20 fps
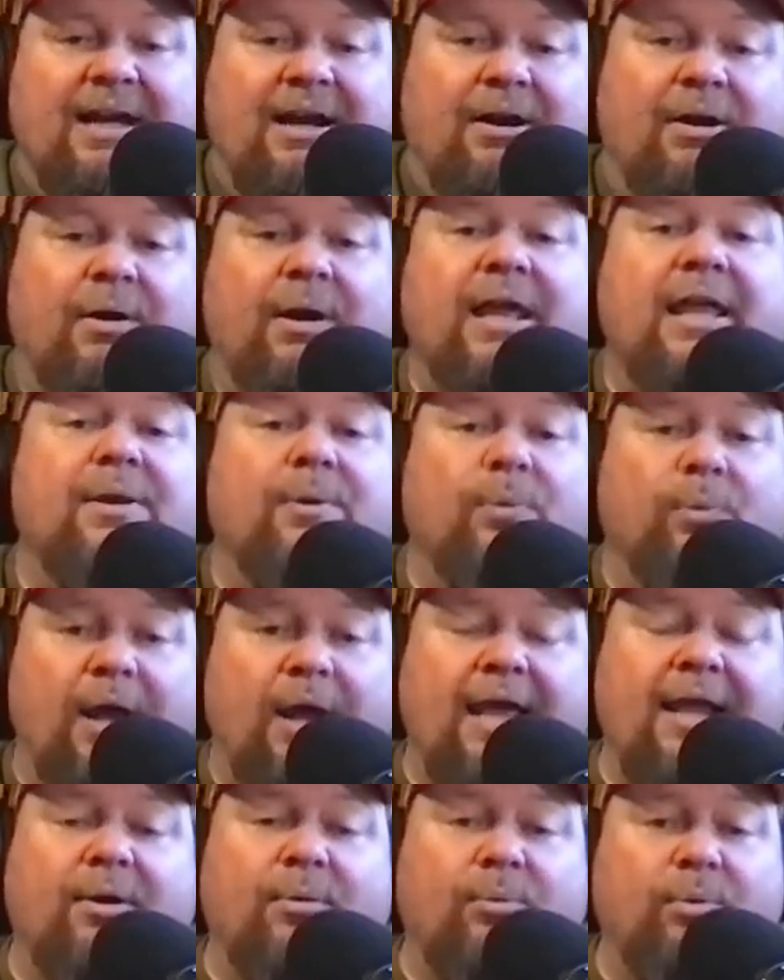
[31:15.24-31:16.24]
or in the
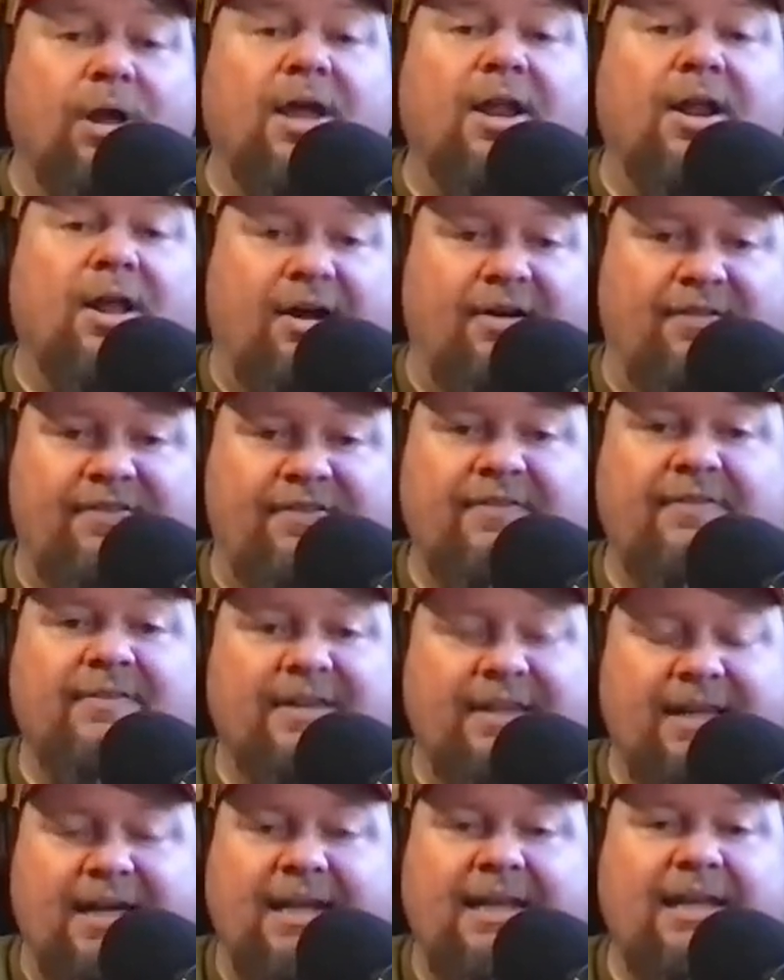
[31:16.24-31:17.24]
runoff.
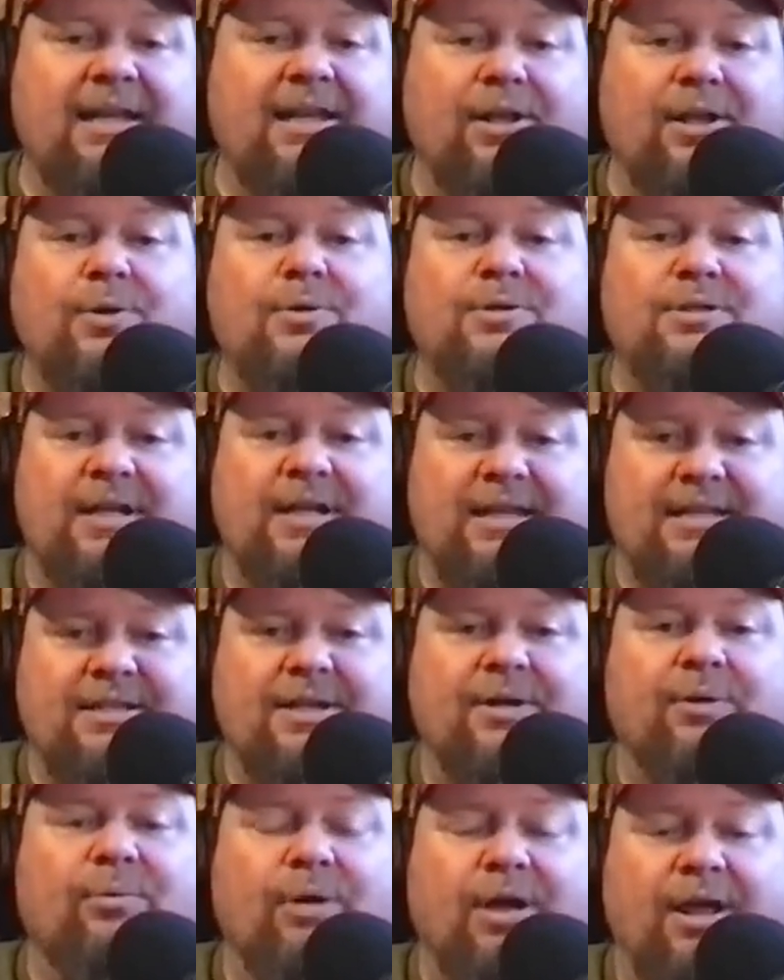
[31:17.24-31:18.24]
Yeah, I didn't lose it. He's
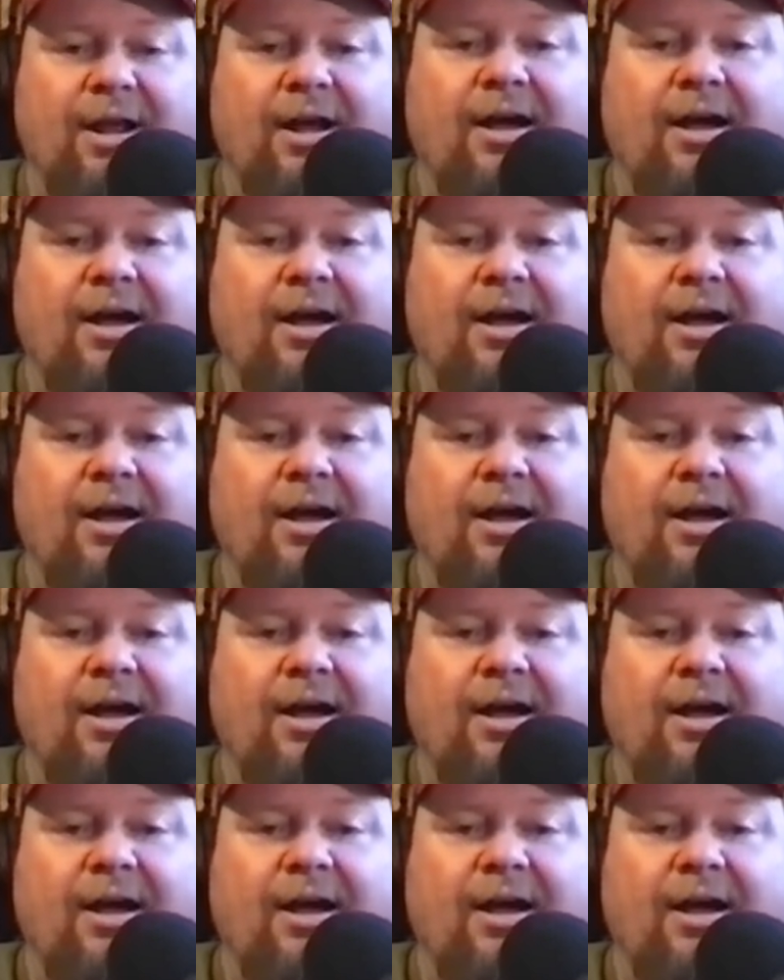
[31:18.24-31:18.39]
in a runoff.